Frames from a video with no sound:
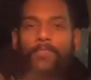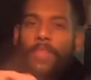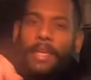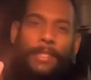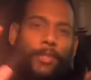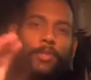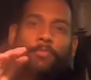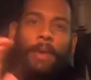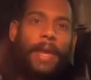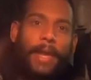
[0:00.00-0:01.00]
any sort
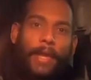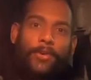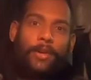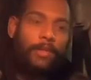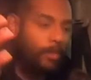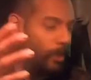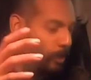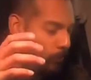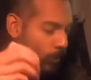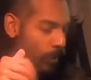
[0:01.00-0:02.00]
of pain or
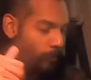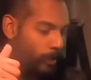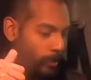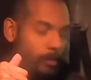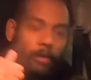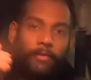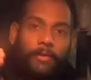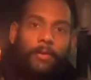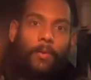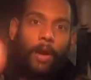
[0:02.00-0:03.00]
anything when I rest it there
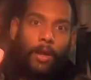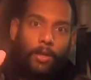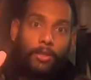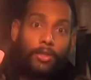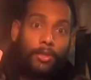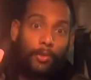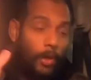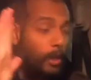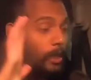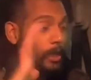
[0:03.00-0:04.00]
for a while. So
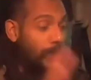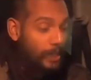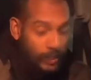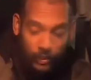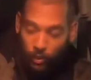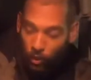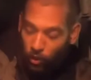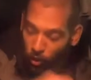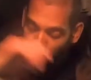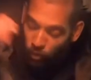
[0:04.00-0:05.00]
these
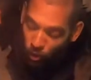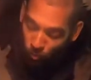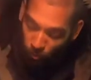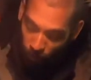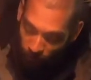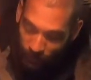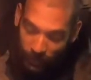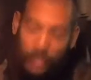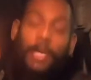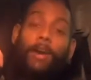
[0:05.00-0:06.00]
are
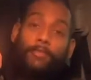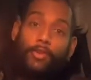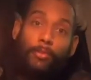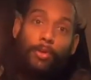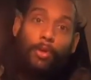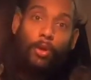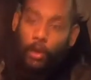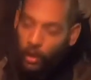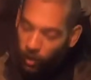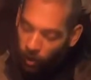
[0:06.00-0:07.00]
surprisingly comfortable
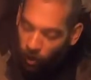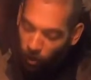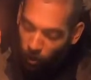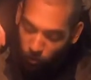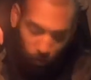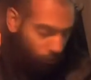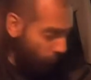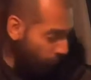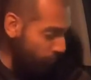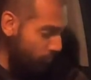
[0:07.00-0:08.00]

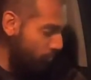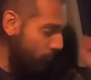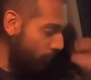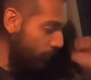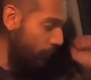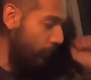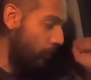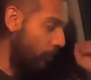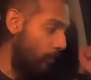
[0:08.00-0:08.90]
rests right here.